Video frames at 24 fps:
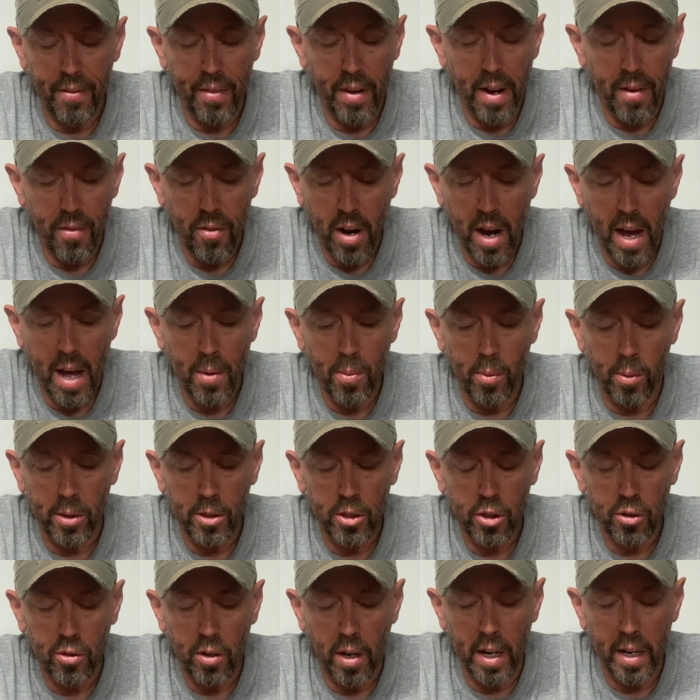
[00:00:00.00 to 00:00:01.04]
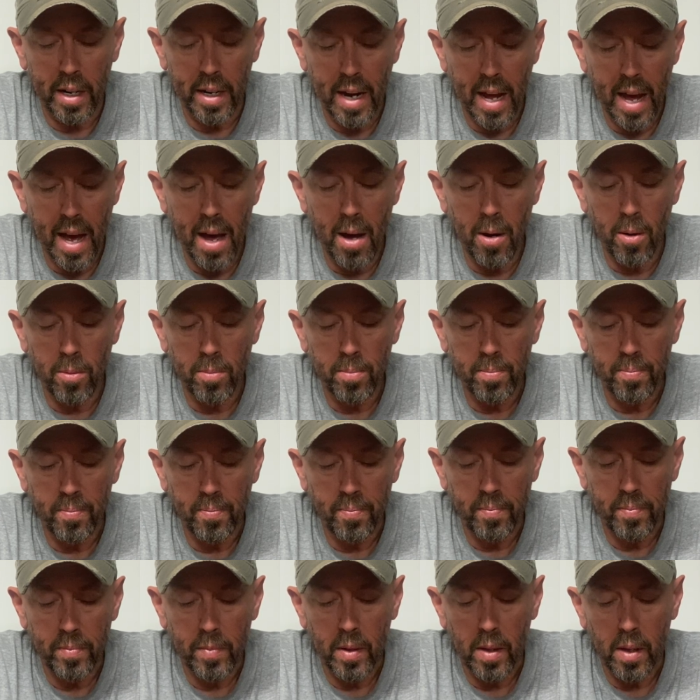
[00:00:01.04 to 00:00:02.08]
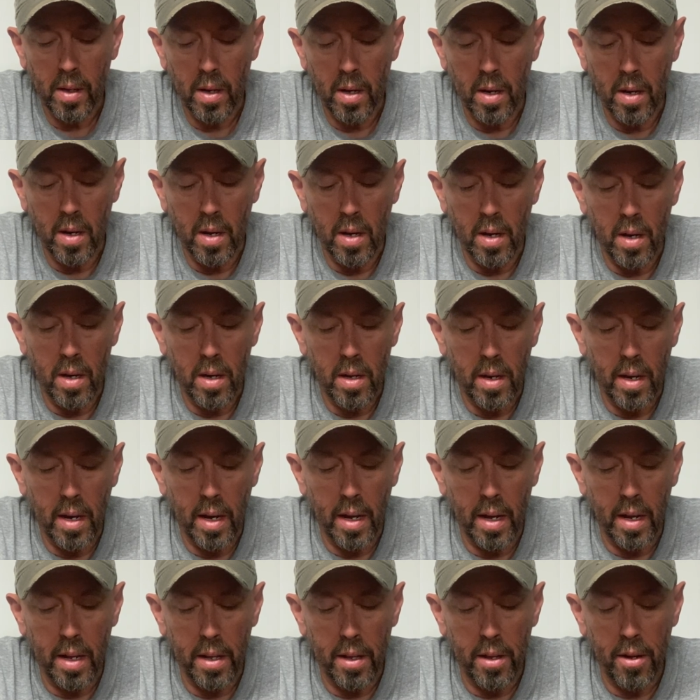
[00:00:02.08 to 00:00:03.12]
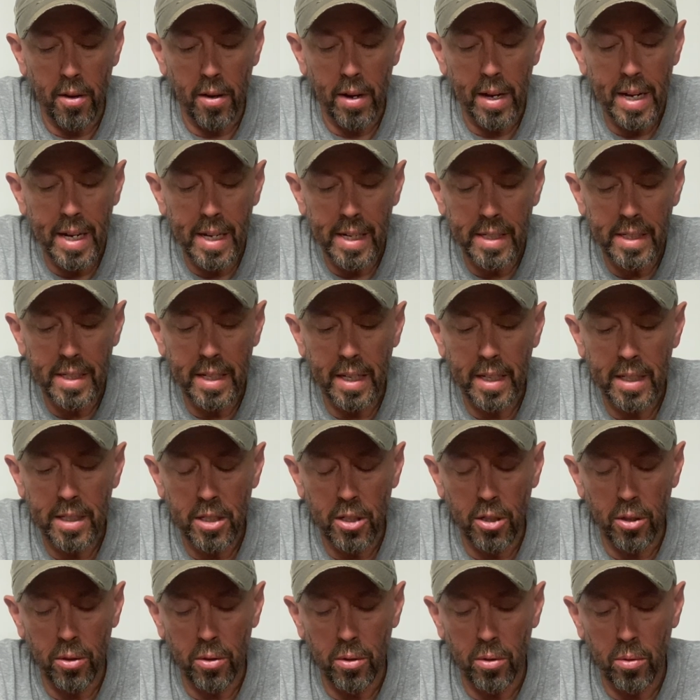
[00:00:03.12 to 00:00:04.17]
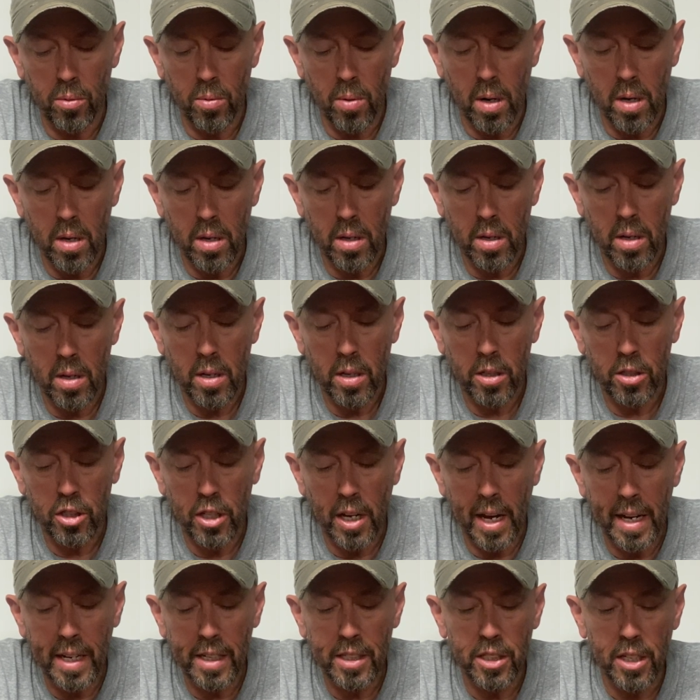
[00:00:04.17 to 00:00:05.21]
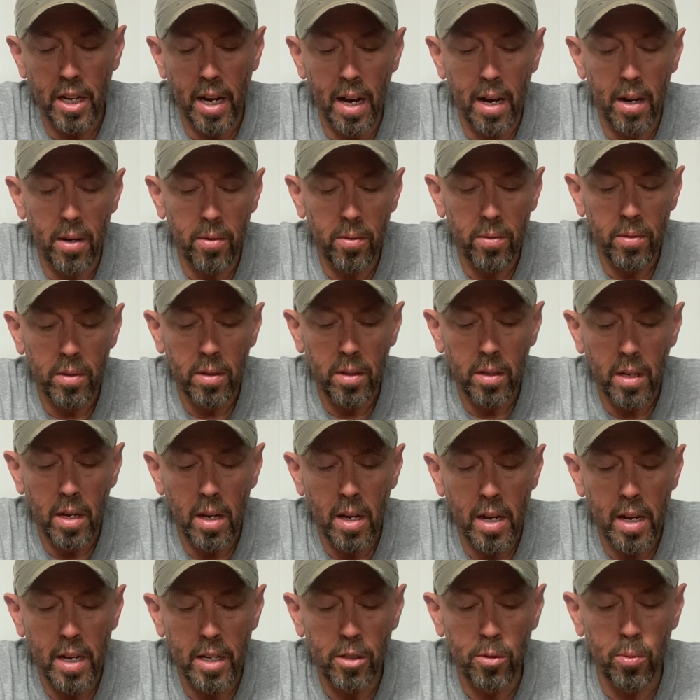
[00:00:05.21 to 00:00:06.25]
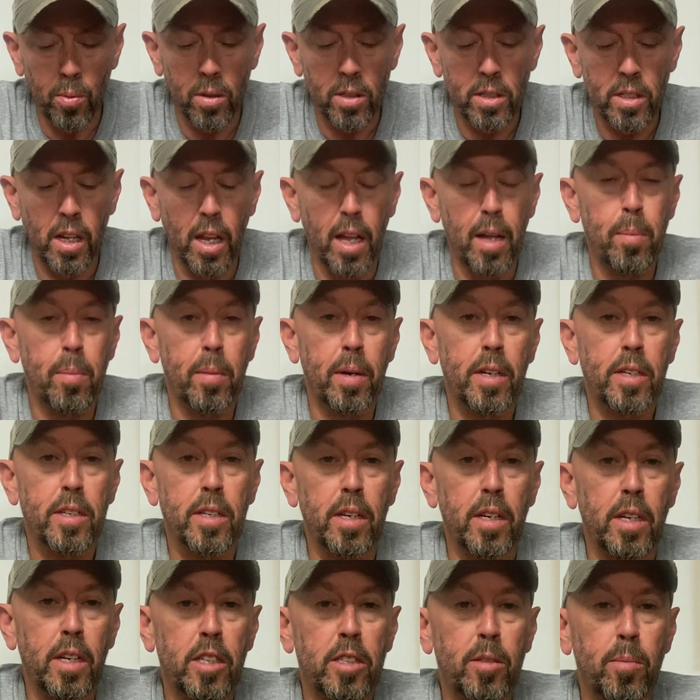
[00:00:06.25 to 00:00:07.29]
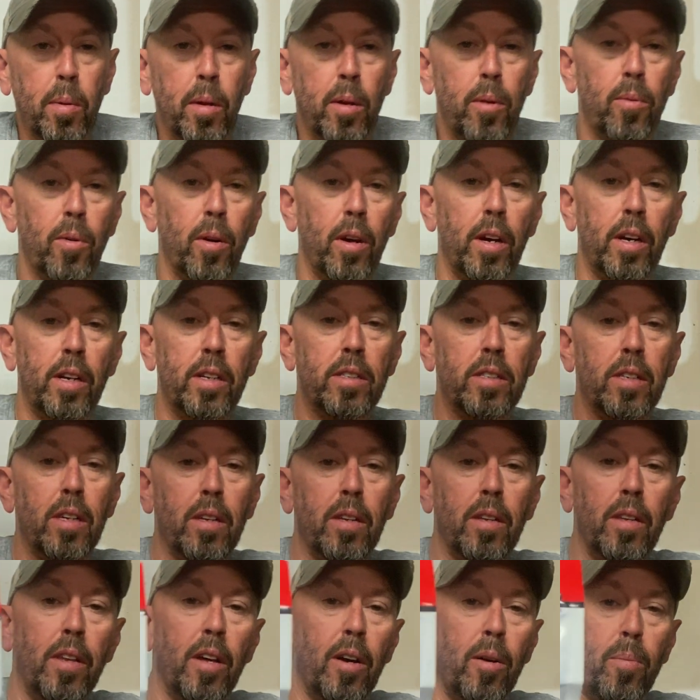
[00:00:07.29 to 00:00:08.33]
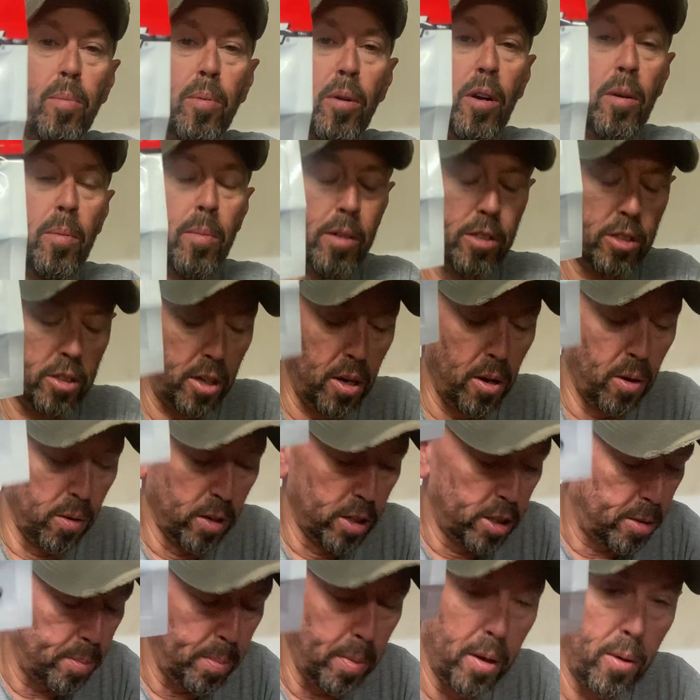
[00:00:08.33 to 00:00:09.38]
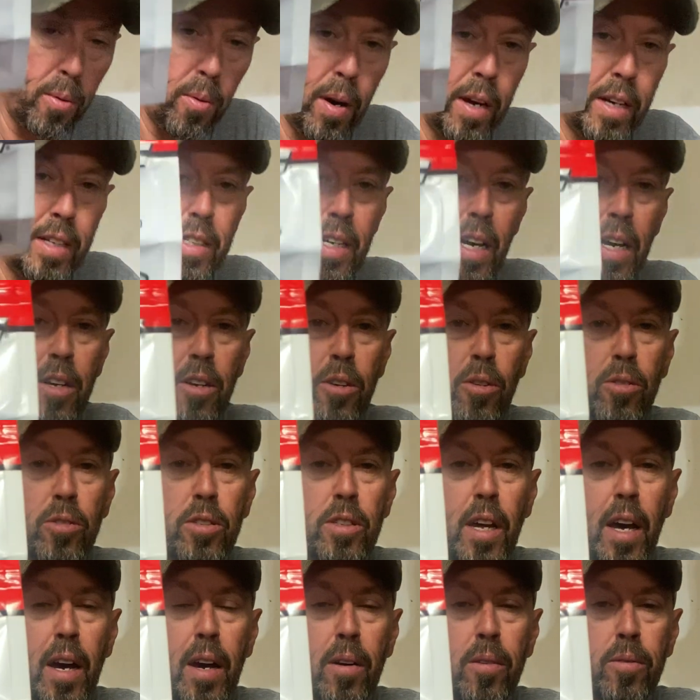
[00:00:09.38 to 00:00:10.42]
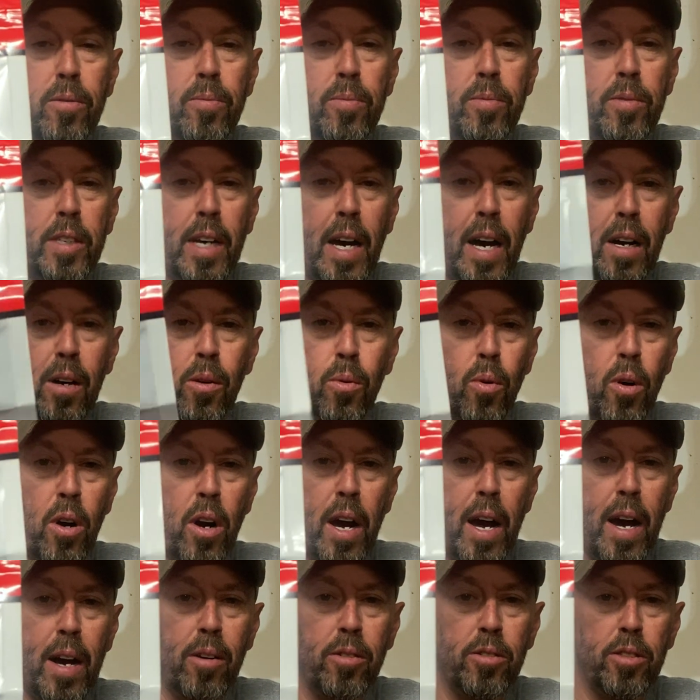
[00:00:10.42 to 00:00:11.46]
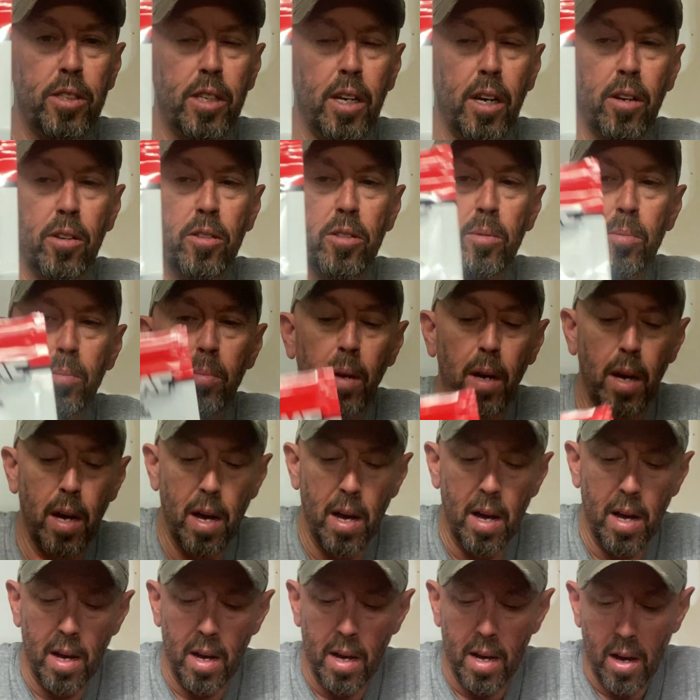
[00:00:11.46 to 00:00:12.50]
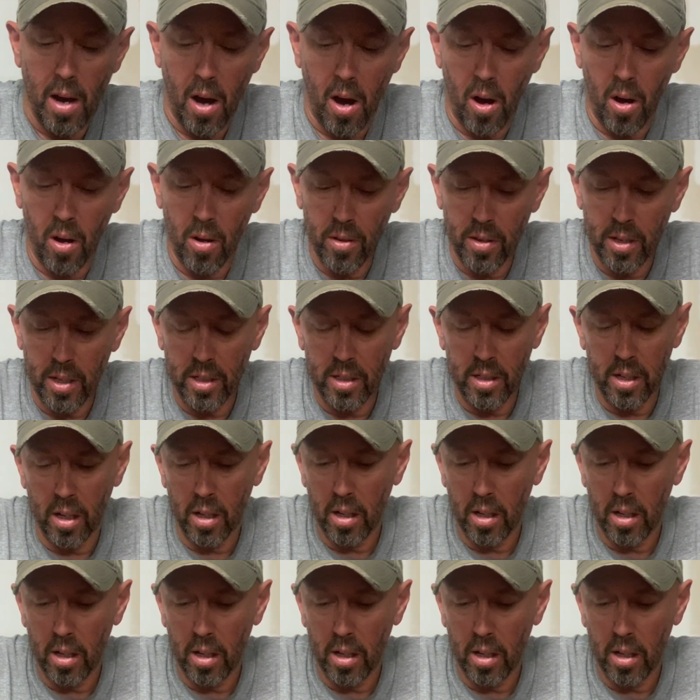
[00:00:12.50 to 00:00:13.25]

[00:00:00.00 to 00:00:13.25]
never had one straighten out and they're easy to change out, is what's led me to these split rings. They're pretty much the only split rings I use now. Tackle Warehouse sells them. All this